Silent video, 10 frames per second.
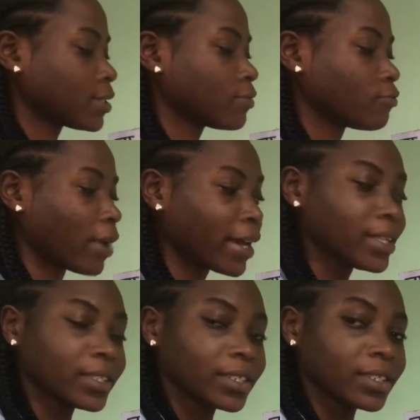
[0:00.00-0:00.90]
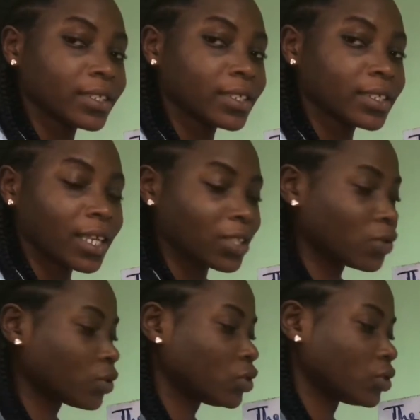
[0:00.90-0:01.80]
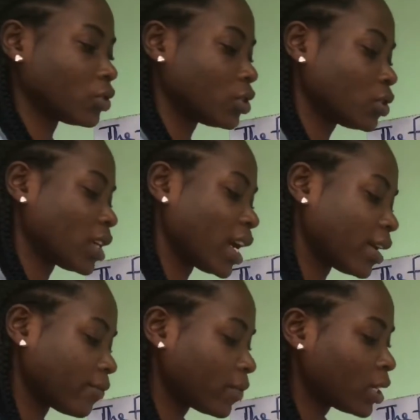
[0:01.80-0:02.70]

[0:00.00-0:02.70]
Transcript: right? That is what you're going to have.